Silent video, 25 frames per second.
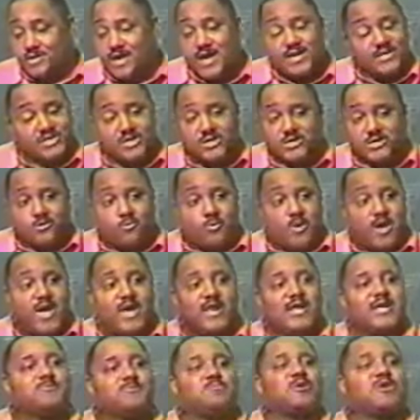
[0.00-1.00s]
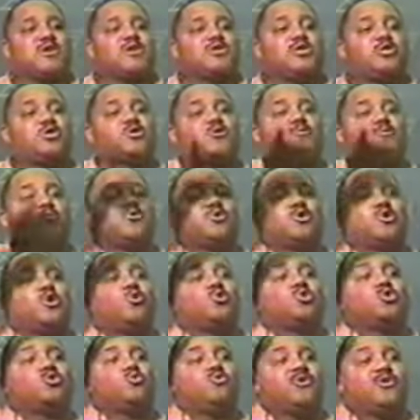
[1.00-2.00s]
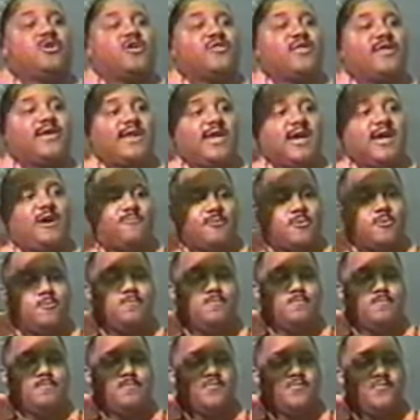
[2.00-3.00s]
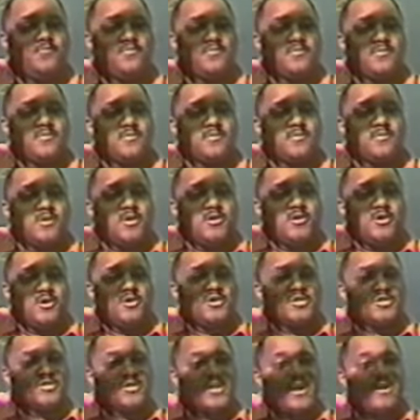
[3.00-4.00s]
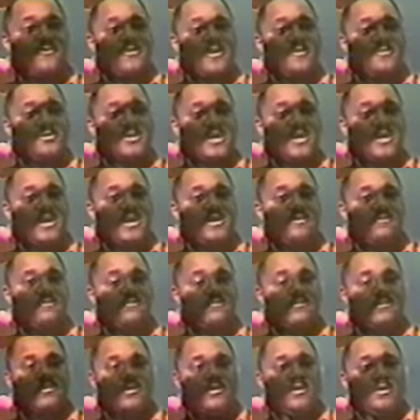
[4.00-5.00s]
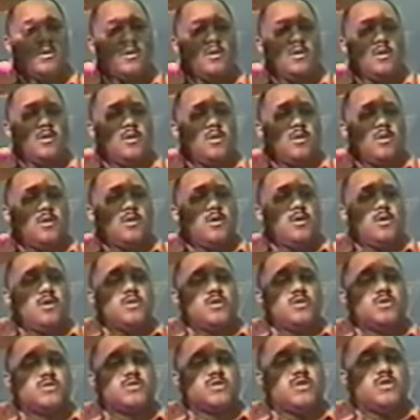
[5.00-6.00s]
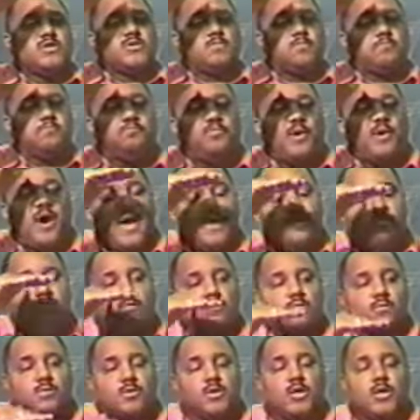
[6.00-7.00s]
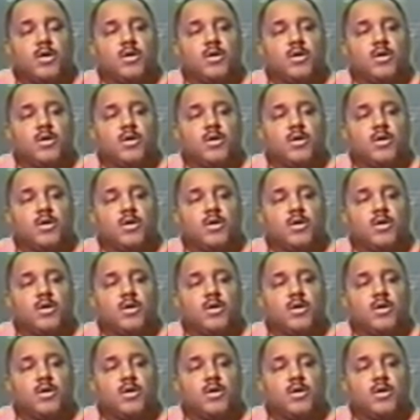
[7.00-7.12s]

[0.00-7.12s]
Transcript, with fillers: That's just the way it is because you're supposed to go to another level. You understand what I'm saying? You see, but